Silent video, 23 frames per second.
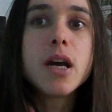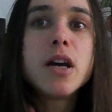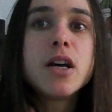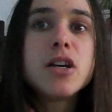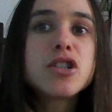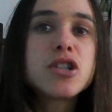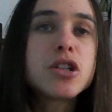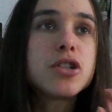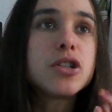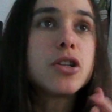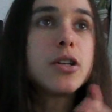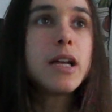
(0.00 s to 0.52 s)

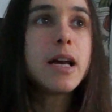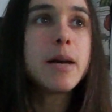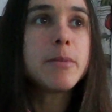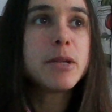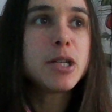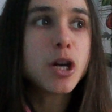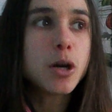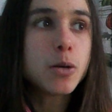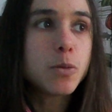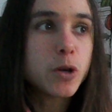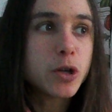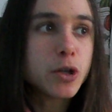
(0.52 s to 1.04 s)
So do let me
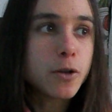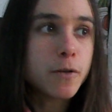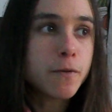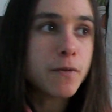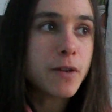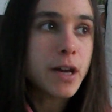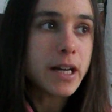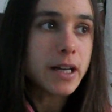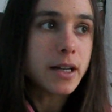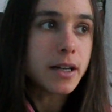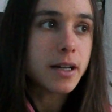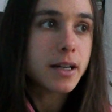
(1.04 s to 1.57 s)
know what you
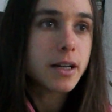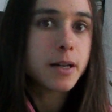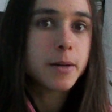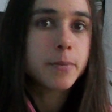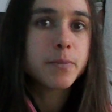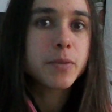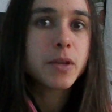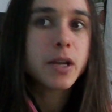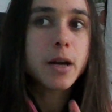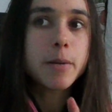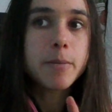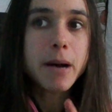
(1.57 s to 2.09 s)
think
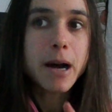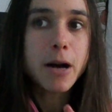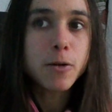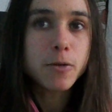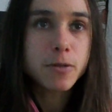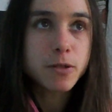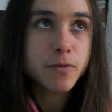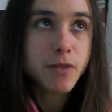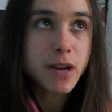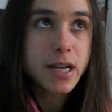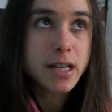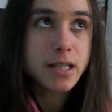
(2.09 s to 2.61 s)
about
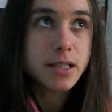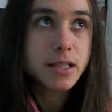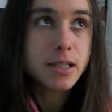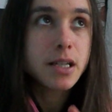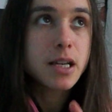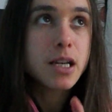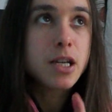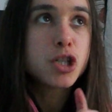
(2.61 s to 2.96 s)
this.